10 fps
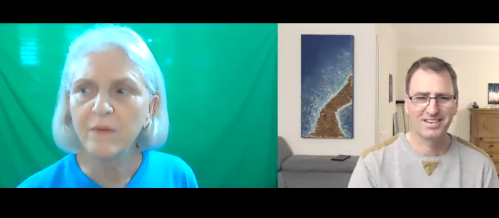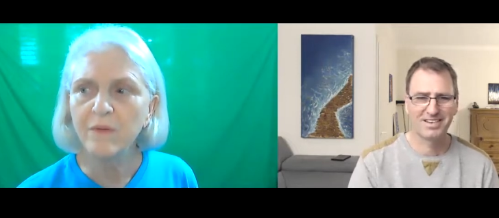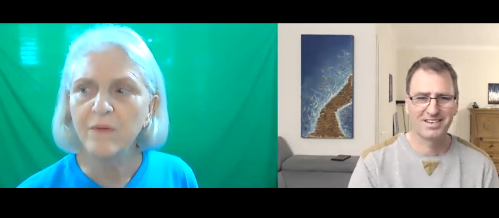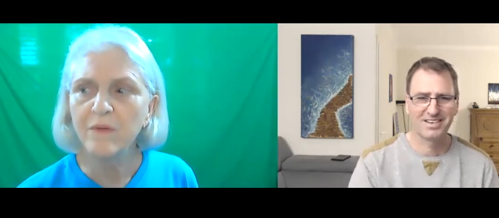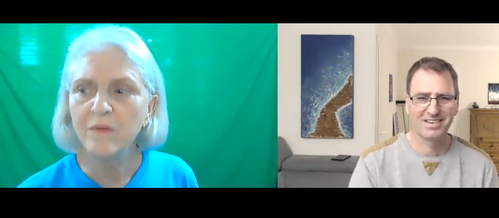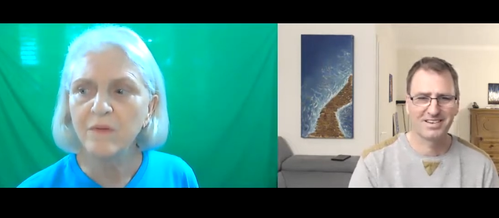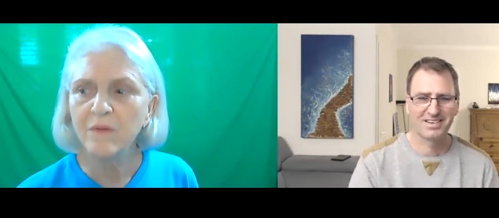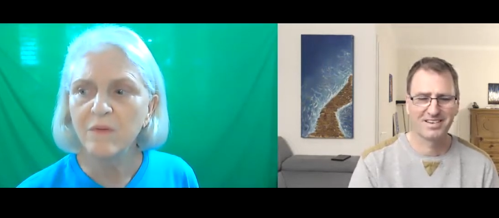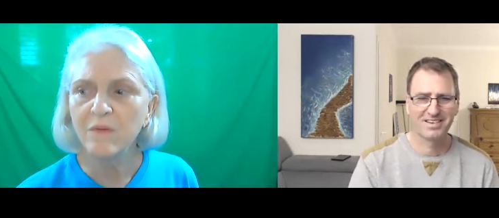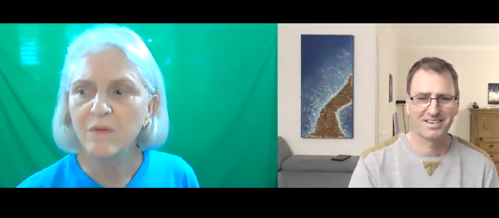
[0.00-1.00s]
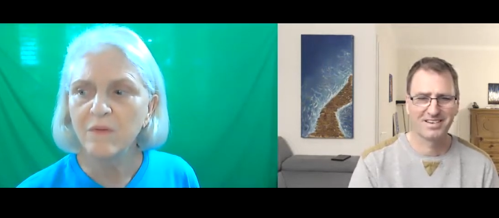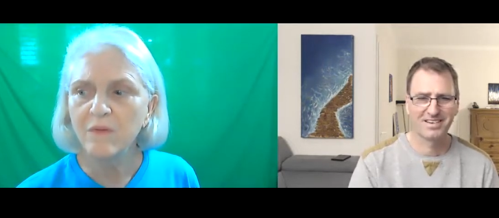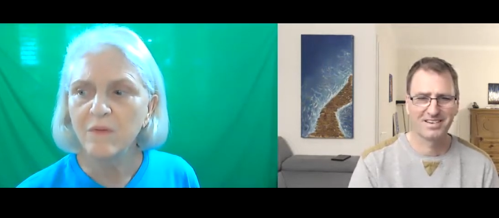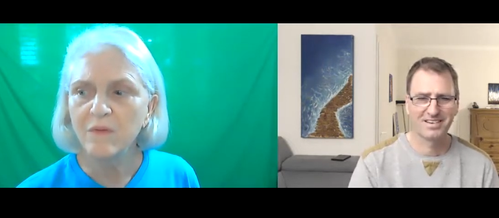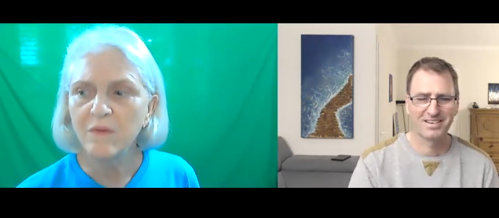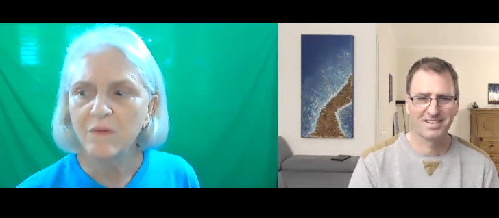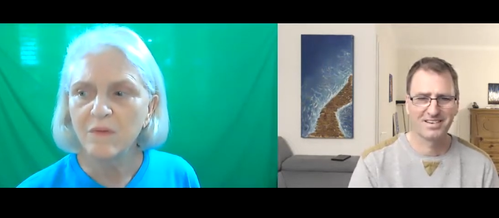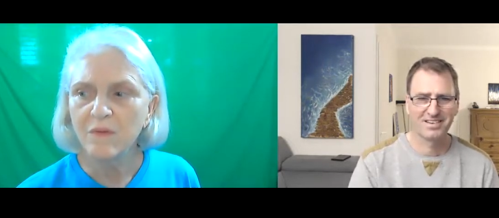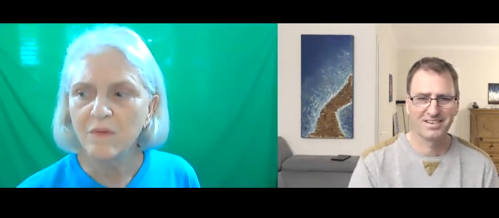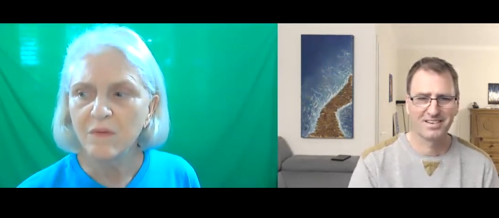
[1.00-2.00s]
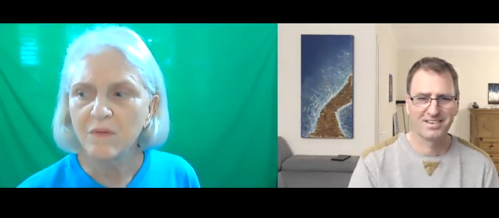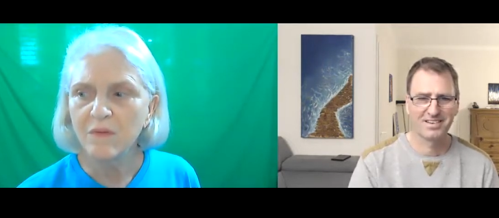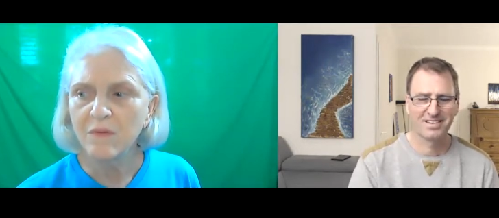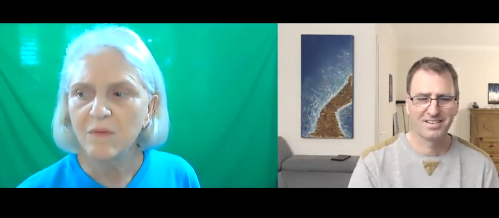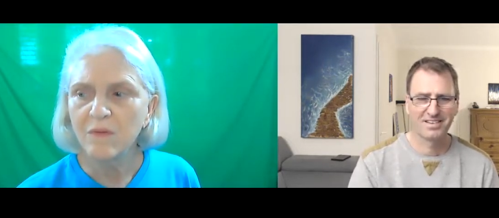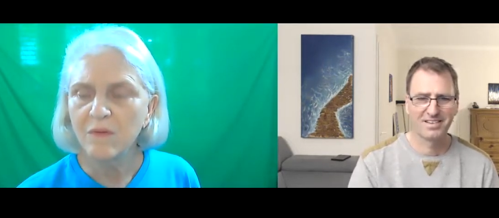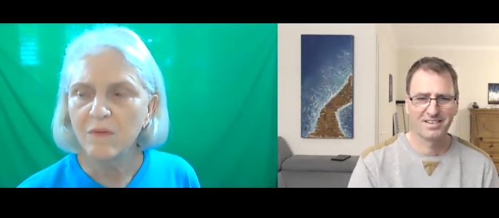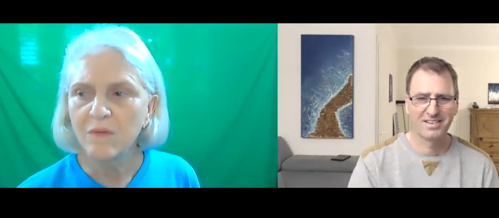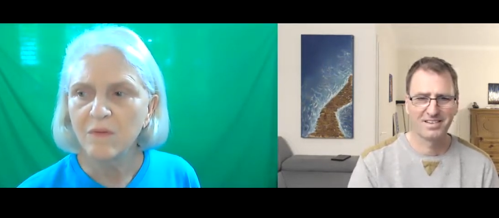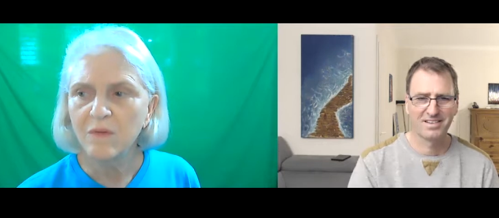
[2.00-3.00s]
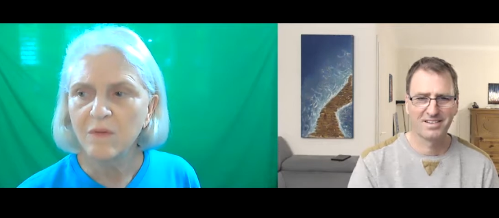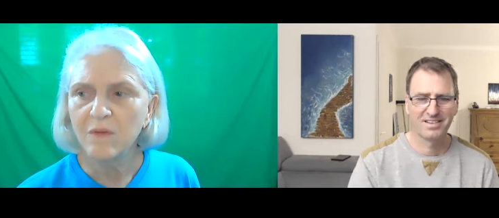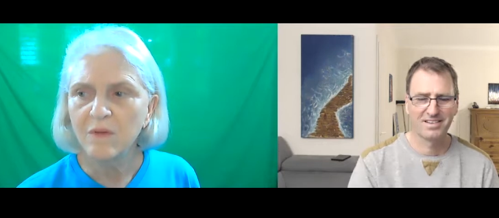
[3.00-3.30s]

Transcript: Nobody speaks.